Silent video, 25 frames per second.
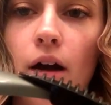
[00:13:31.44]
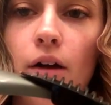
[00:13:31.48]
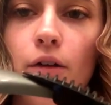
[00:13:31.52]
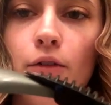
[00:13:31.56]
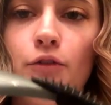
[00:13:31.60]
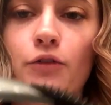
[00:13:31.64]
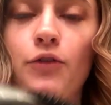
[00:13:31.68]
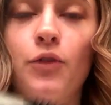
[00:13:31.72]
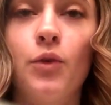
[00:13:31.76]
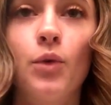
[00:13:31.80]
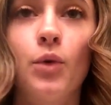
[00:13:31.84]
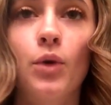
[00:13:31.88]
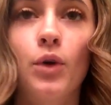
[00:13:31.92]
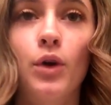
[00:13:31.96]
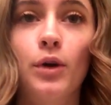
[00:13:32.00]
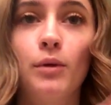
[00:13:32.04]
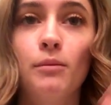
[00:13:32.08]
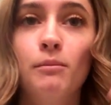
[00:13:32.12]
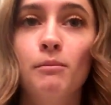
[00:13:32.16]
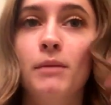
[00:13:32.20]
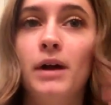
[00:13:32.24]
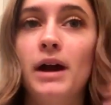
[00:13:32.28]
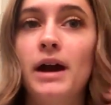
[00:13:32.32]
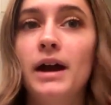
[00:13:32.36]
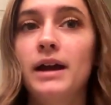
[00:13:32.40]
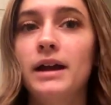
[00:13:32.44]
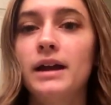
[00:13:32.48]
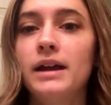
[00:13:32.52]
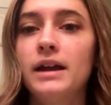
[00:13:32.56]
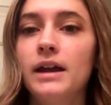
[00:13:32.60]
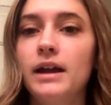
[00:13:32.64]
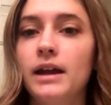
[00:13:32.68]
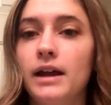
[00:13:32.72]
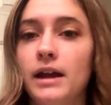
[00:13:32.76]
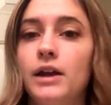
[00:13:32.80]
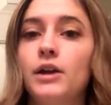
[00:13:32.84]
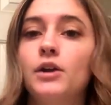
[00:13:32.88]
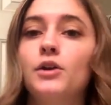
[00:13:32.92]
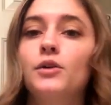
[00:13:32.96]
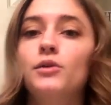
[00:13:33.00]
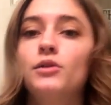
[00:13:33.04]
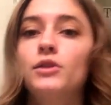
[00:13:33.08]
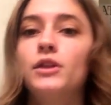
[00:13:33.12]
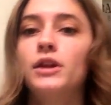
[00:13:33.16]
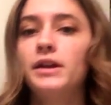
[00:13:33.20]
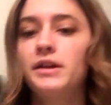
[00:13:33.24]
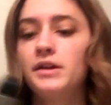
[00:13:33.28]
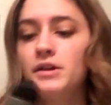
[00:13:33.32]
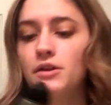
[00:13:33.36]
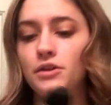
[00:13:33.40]
For my hair
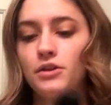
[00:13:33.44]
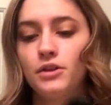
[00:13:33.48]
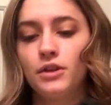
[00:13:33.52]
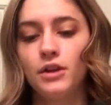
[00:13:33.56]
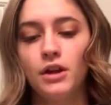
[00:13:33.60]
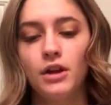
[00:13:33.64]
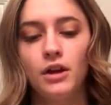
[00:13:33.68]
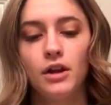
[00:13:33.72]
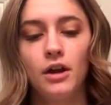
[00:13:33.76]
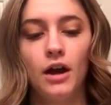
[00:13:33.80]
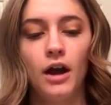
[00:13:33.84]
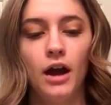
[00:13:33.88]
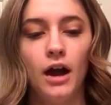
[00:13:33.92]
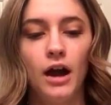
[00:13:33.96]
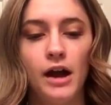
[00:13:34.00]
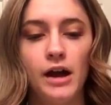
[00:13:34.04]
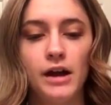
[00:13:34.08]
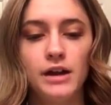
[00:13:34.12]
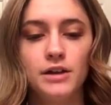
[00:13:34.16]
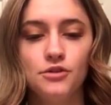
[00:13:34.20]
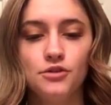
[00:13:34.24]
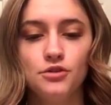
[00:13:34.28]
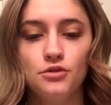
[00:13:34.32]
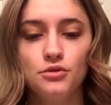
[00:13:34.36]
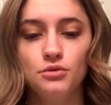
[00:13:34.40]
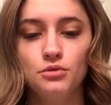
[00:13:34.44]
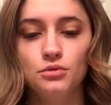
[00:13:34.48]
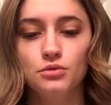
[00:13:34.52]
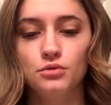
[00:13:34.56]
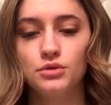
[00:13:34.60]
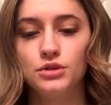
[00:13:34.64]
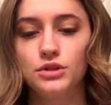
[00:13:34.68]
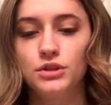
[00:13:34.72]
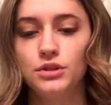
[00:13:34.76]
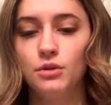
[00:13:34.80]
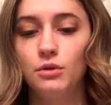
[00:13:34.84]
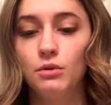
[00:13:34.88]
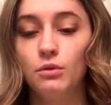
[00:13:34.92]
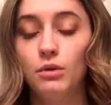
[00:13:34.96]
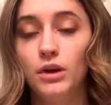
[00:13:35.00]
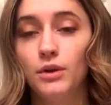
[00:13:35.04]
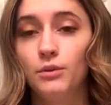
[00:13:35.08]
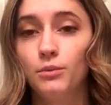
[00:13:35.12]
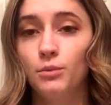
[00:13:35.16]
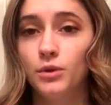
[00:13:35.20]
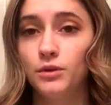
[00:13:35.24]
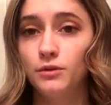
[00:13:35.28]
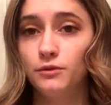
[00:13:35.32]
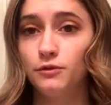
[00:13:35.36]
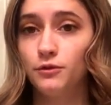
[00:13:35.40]
length, I use the
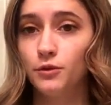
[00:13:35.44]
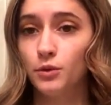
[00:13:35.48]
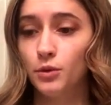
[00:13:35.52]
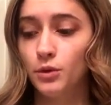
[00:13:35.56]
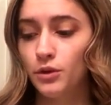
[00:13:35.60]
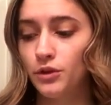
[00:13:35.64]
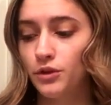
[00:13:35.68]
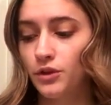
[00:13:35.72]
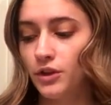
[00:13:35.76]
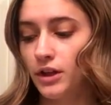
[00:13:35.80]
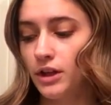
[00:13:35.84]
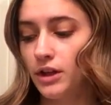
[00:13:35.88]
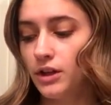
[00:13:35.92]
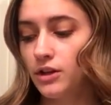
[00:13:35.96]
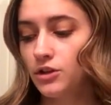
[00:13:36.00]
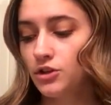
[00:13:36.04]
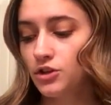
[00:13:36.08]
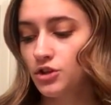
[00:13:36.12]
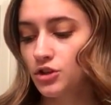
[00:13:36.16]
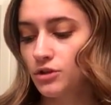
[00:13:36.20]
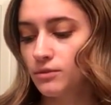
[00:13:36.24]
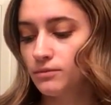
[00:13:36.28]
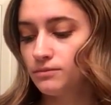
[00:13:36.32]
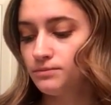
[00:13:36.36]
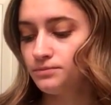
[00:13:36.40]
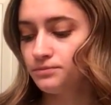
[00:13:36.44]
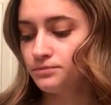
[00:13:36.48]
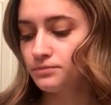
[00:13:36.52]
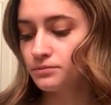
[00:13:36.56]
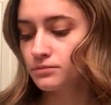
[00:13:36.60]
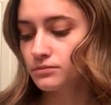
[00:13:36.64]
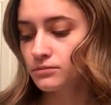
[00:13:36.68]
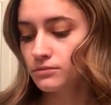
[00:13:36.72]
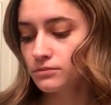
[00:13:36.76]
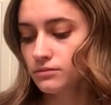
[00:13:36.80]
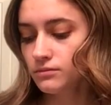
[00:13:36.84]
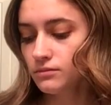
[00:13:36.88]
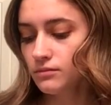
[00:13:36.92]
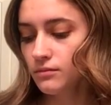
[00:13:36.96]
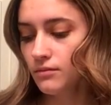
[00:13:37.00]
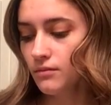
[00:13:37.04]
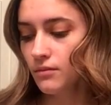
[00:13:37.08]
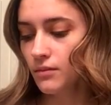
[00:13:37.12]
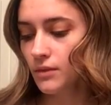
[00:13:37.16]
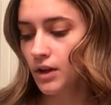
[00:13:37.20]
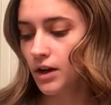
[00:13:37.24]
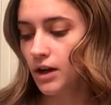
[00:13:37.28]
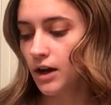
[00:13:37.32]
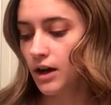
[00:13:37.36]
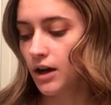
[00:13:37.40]
1/4 inch
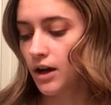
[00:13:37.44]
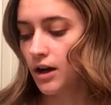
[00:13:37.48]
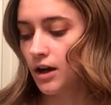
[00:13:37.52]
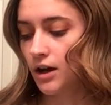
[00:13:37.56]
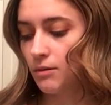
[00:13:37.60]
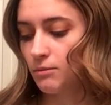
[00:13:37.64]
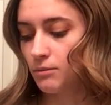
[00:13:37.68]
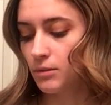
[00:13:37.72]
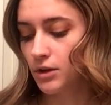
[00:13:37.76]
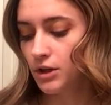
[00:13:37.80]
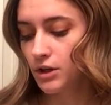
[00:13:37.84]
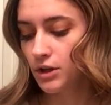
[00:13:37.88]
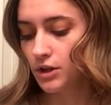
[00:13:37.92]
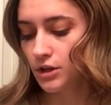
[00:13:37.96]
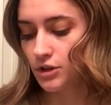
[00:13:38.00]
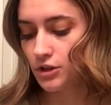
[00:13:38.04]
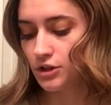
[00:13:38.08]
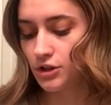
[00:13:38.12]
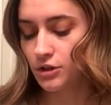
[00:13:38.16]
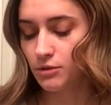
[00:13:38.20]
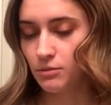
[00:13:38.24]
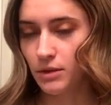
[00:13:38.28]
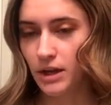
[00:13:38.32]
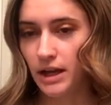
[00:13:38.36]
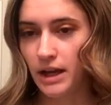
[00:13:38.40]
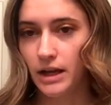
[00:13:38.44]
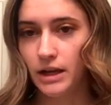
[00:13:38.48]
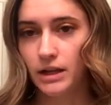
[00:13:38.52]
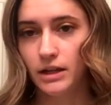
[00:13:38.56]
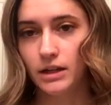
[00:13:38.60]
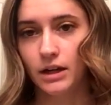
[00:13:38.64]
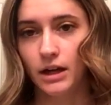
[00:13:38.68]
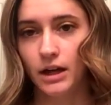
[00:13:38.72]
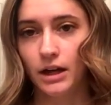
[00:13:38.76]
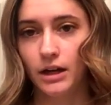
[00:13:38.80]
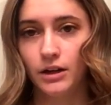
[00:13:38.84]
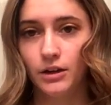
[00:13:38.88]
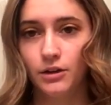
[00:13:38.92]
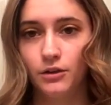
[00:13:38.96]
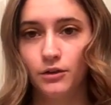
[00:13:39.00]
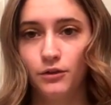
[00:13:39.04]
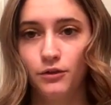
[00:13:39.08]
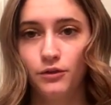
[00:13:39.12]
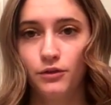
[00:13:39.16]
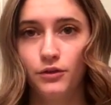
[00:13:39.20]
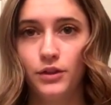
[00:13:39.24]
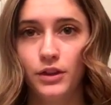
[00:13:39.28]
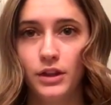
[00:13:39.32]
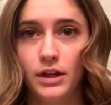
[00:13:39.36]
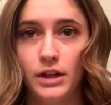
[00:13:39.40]
to make kind
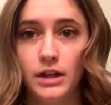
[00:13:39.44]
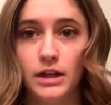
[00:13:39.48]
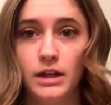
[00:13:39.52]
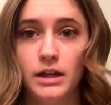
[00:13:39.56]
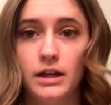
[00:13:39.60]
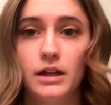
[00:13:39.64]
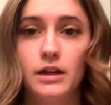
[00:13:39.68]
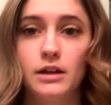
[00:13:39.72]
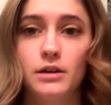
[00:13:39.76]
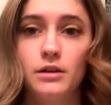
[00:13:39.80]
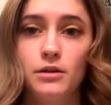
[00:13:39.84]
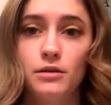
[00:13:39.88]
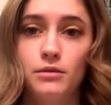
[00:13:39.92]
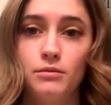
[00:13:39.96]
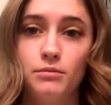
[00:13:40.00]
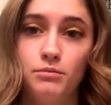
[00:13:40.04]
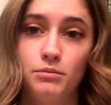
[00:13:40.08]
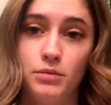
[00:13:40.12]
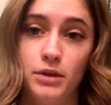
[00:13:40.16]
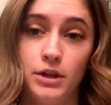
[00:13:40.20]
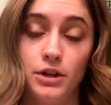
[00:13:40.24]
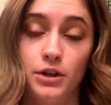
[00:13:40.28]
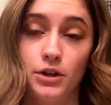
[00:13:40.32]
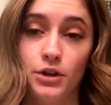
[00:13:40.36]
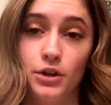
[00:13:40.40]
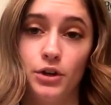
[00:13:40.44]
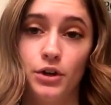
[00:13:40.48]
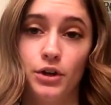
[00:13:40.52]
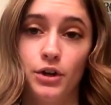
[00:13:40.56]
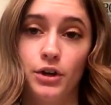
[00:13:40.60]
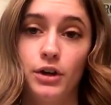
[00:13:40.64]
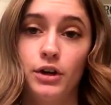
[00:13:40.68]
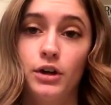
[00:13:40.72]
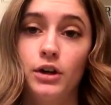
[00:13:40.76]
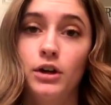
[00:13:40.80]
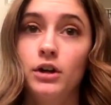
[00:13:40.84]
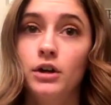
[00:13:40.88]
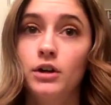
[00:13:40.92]
of the bigger